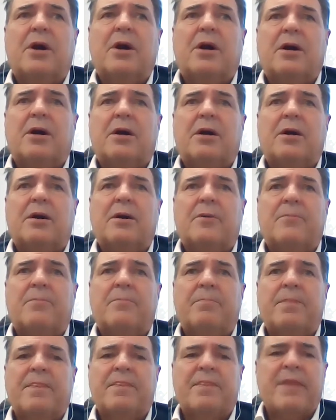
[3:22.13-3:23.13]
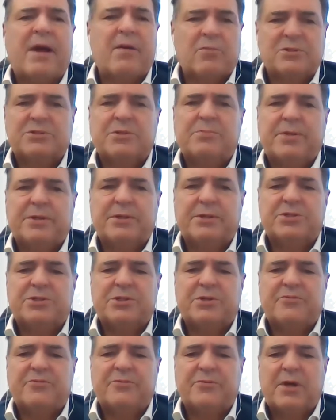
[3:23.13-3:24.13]
Um, that was a big
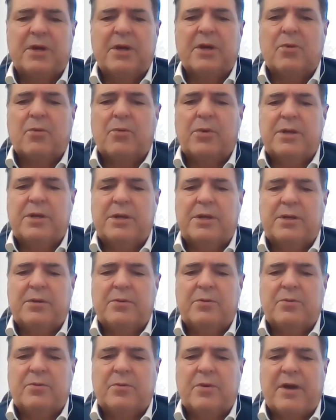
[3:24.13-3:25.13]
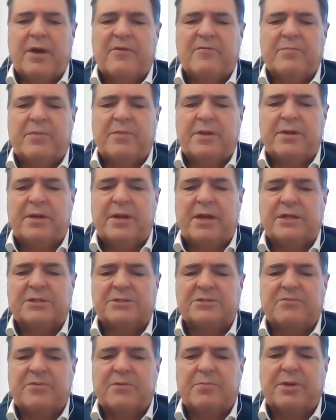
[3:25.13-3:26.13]
shift. We have been, as
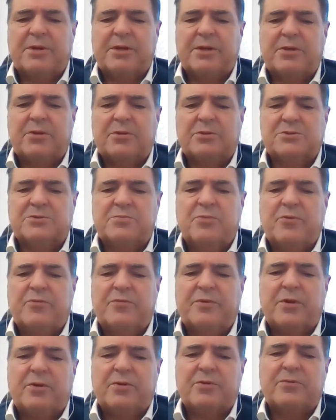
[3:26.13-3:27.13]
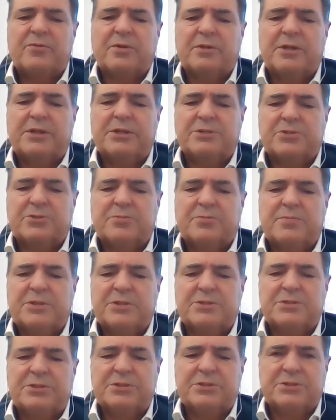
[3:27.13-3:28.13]
everybody knows, moving out of the laser
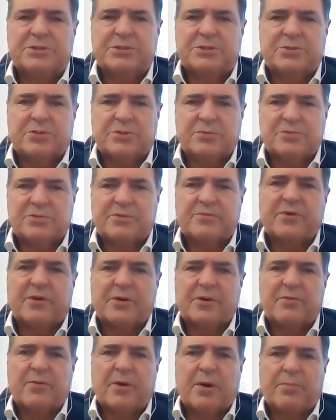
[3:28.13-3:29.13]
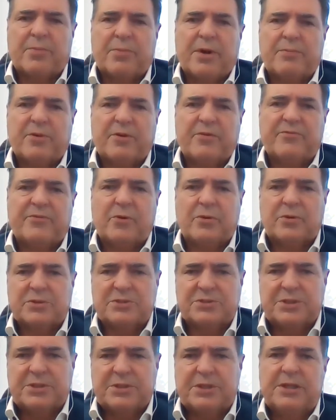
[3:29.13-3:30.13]
business in terms of our, our primary
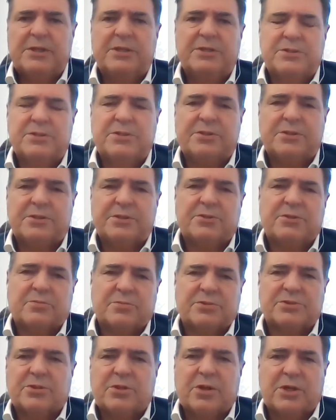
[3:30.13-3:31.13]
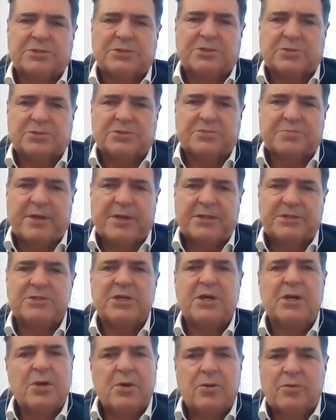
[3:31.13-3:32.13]
focus and into the dermatological space,
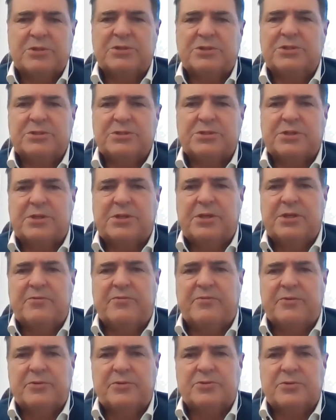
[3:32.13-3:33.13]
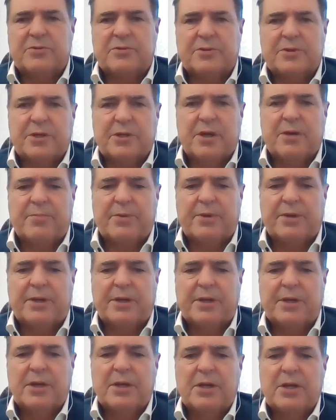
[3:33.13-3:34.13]
which is the key future of the
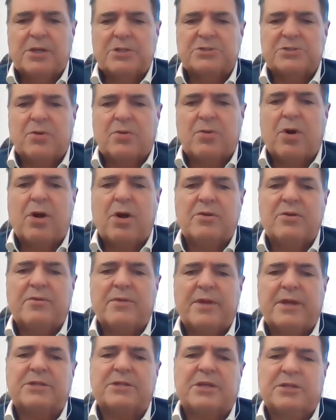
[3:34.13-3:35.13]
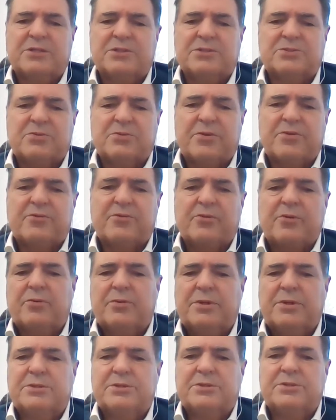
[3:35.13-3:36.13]
company. So all of that got us sort of thrown
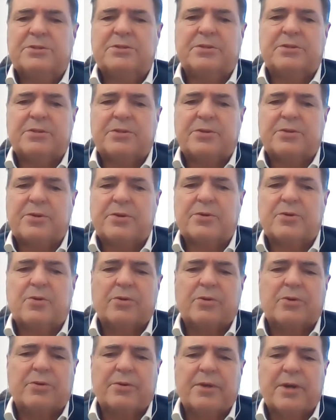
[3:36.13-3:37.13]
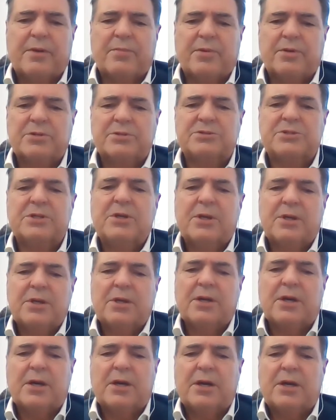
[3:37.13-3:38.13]
into the third quarter numbers,
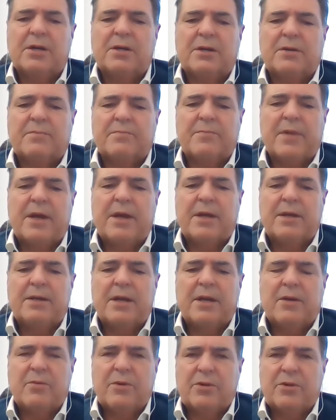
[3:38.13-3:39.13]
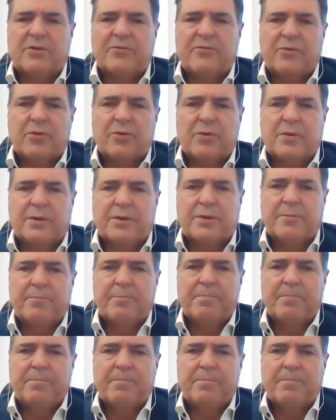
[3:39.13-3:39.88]
uh, and now we look forward.